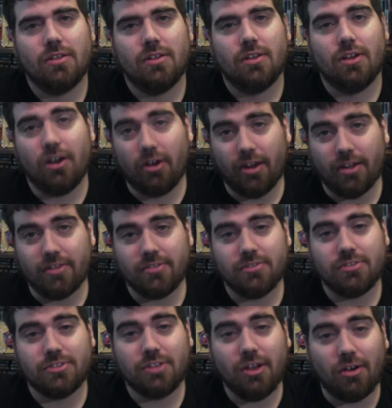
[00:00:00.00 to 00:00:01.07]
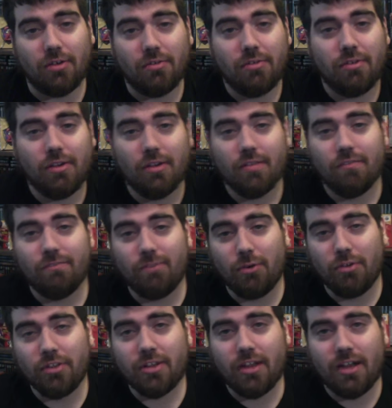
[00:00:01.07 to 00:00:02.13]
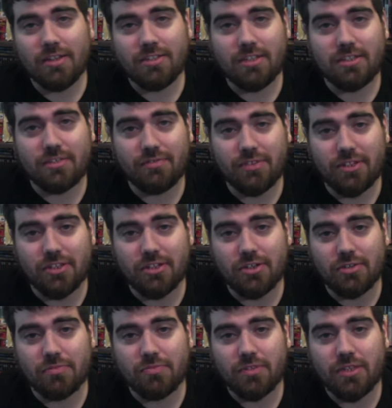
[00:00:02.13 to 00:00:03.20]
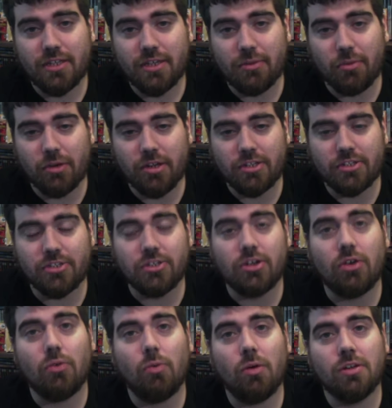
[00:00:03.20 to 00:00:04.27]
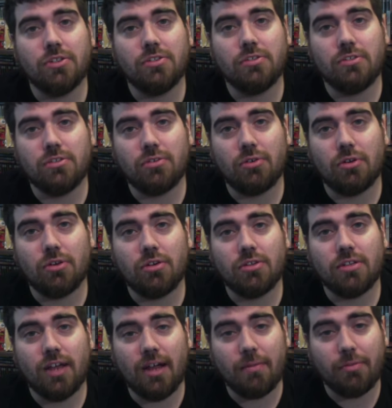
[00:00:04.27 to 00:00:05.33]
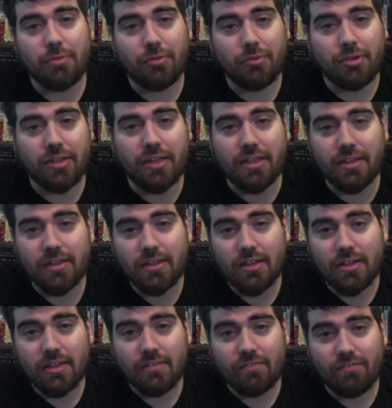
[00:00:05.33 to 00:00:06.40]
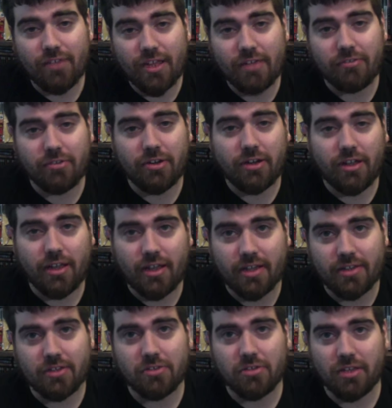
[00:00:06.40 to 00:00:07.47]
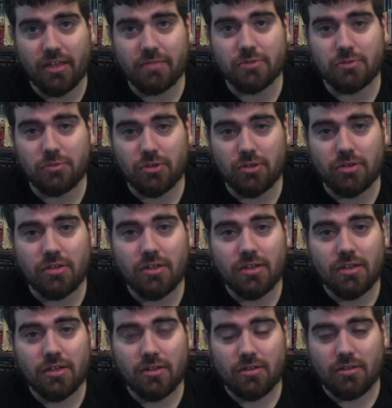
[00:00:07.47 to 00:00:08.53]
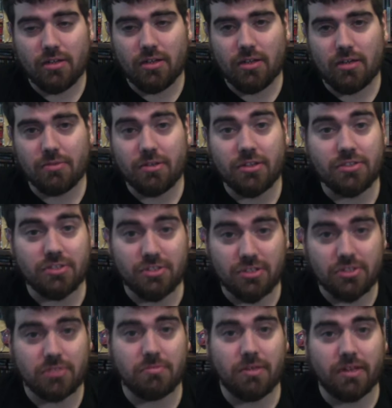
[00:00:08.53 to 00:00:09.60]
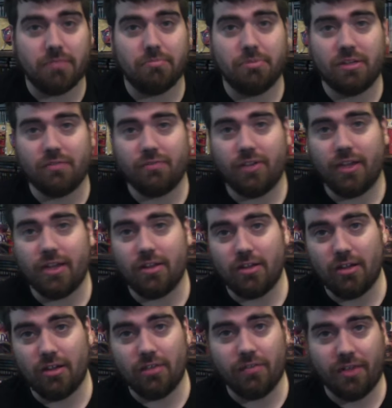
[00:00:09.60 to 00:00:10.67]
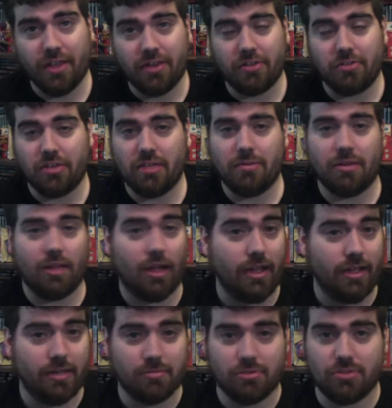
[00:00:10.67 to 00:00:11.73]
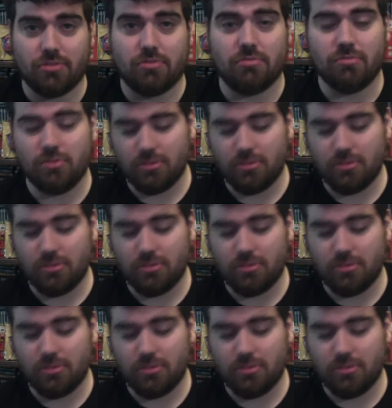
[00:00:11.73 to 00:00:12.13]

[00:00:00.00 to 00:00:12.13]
Alright, so, for the contest video, he wanted to know what your top three favorite handheld games were. Because he's such a big fan of handheld gaming. I am too.